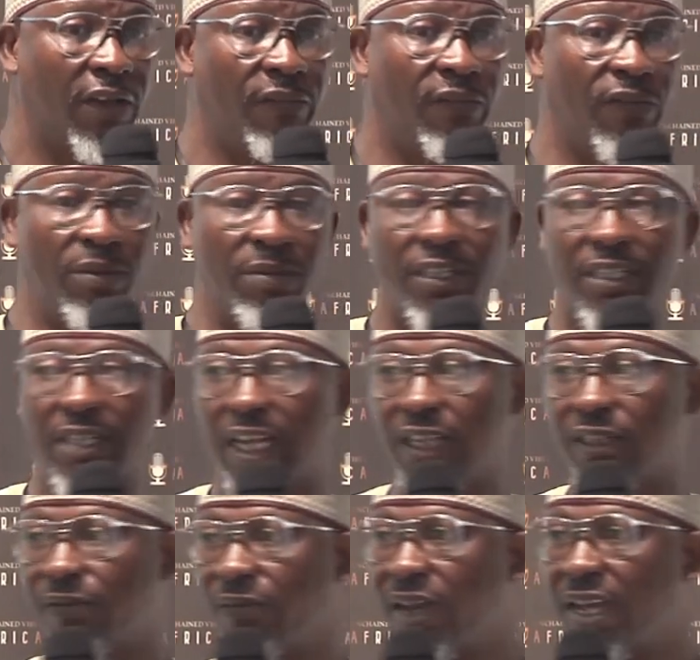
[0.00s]
a film is
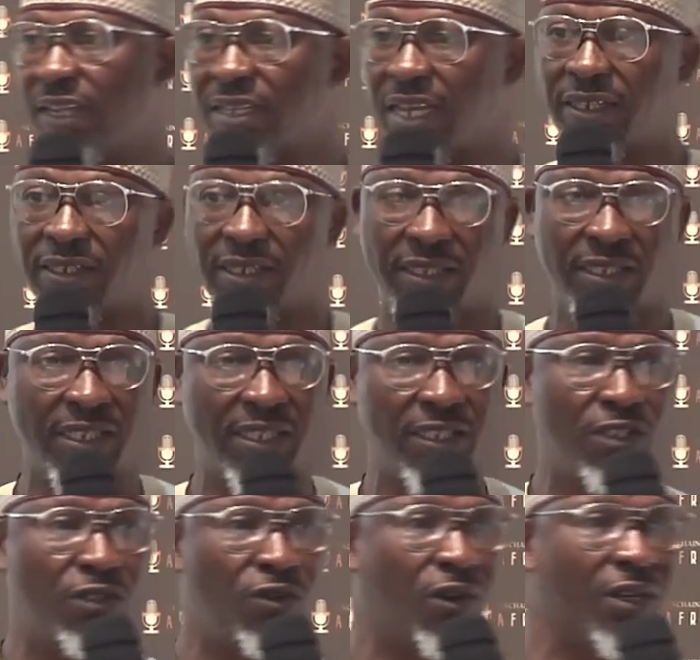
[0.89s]
classified as
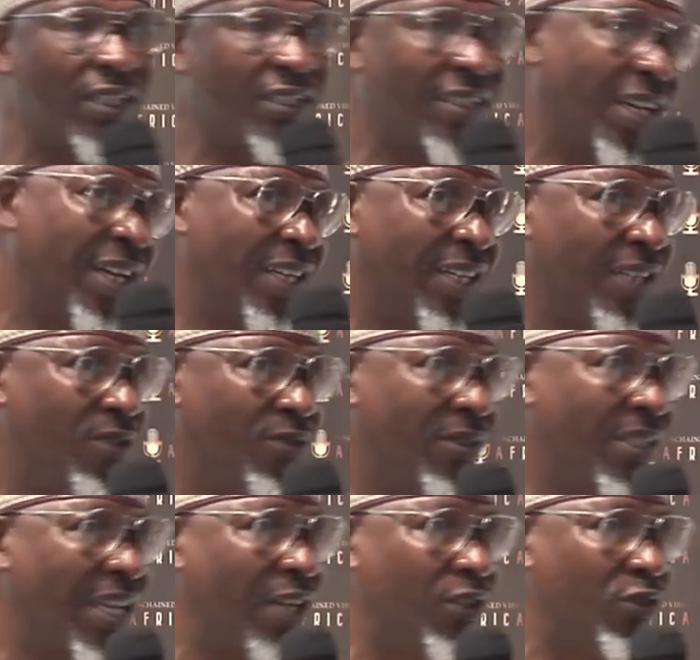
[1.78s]
18. Do you understand
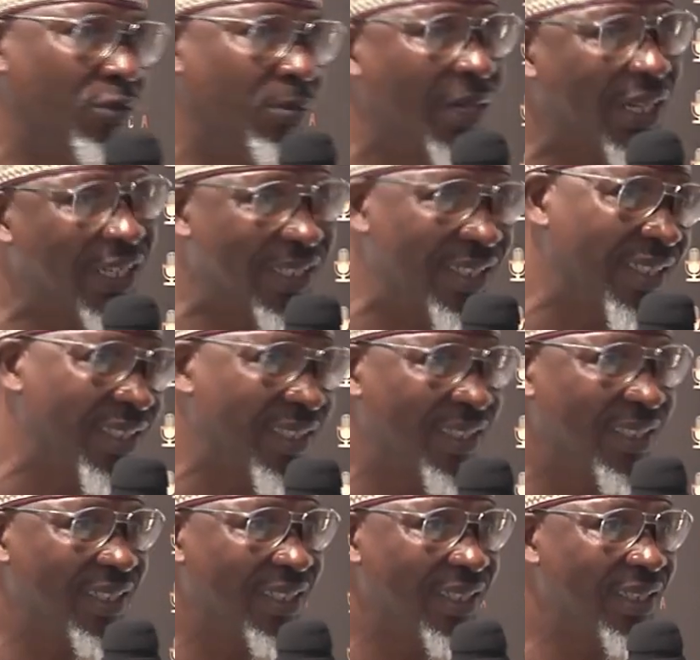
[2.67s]
it? You start jubilating.
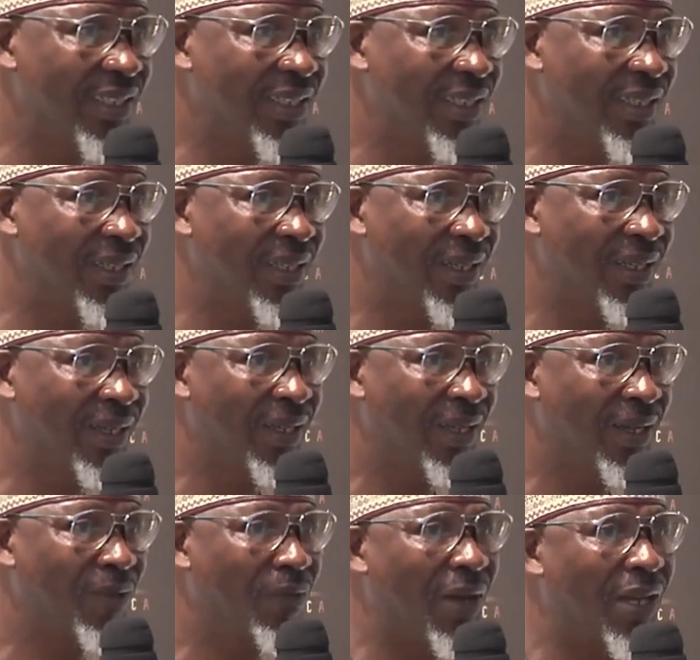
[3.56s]

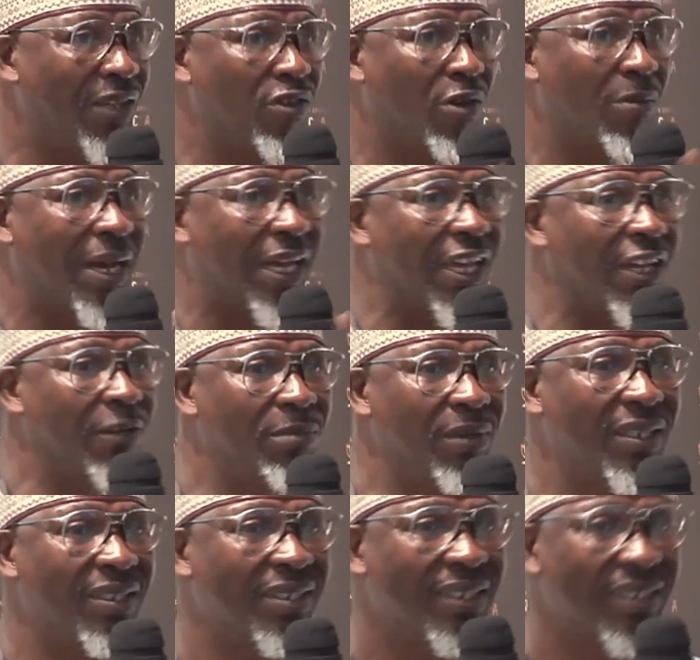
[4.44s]
Where's your
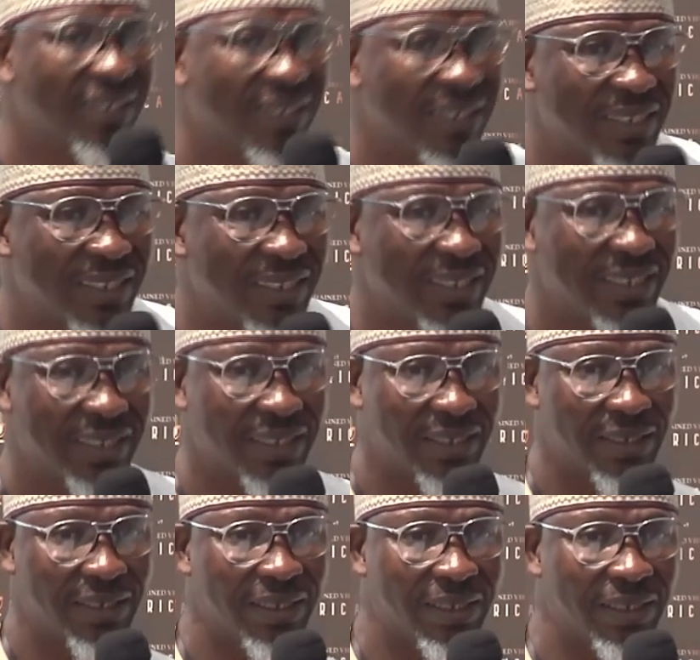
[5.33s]
market base?
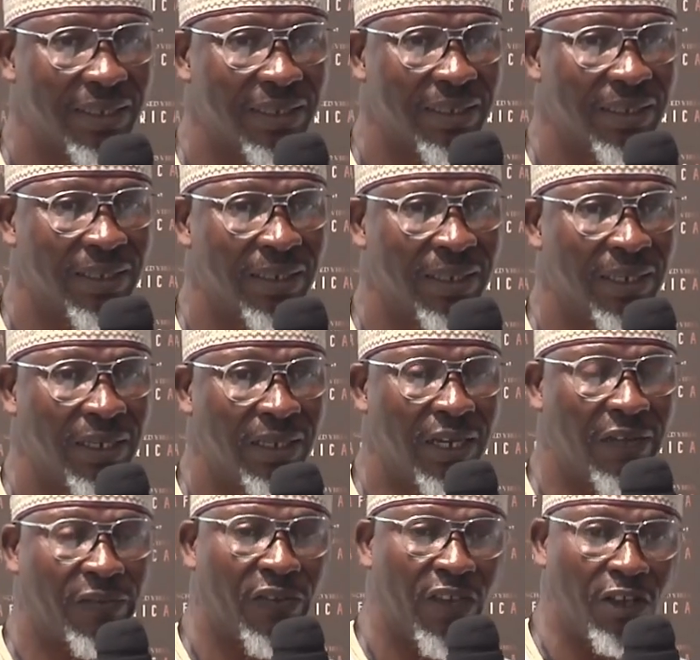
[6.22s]

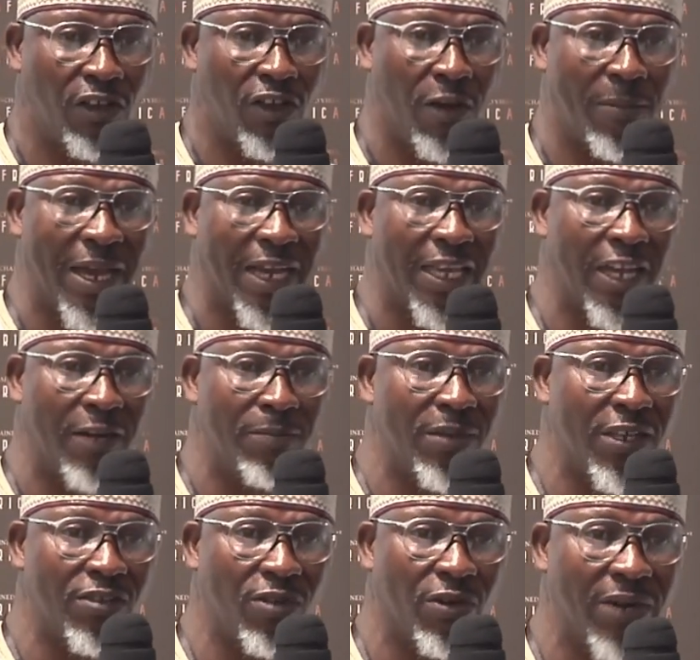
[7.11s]
They've killed your
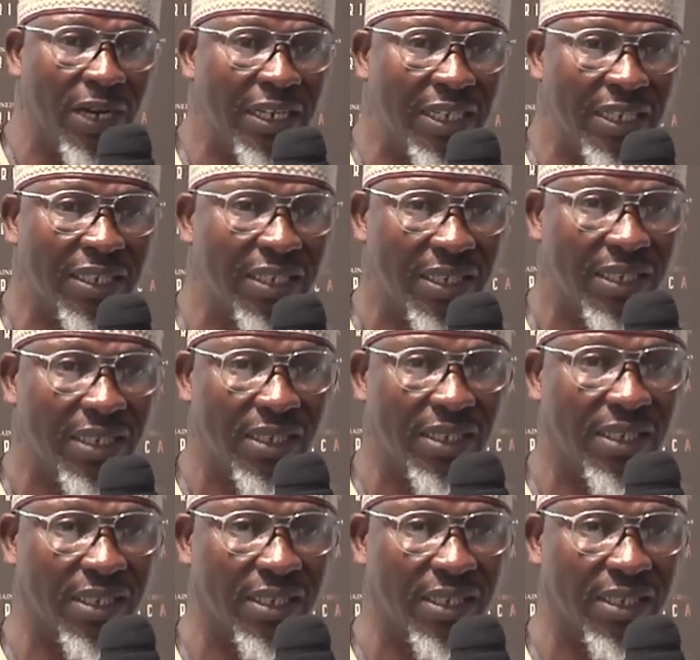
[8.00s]
market base already.